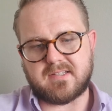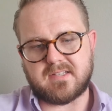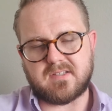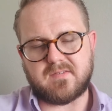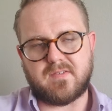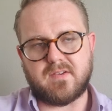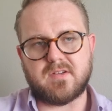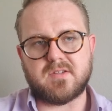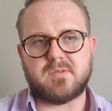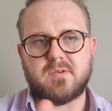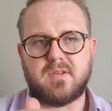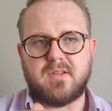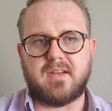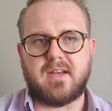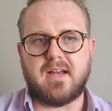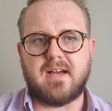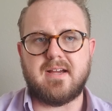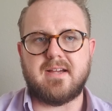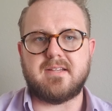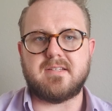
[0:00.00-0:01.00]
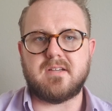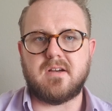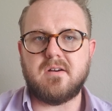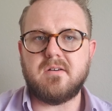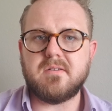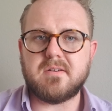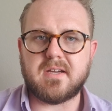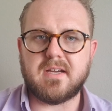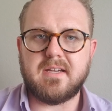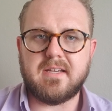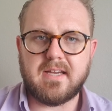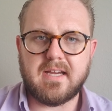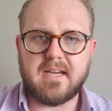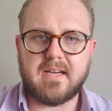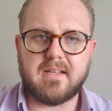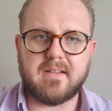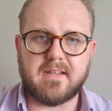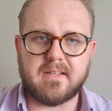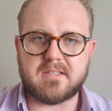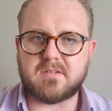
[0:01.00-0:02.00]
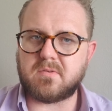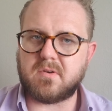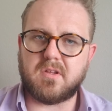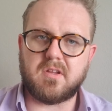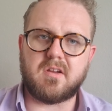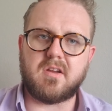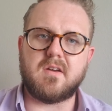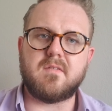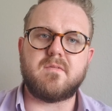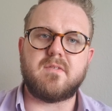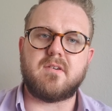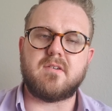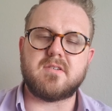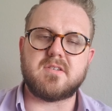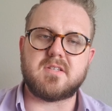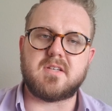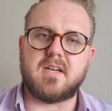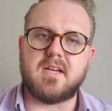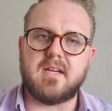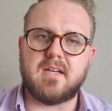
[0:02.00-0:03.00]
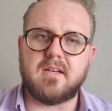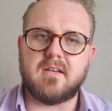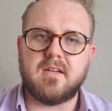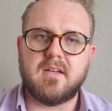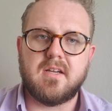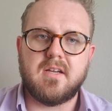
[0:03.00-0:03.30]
It feels really nice. Okay, yeah, that's really good for your skin.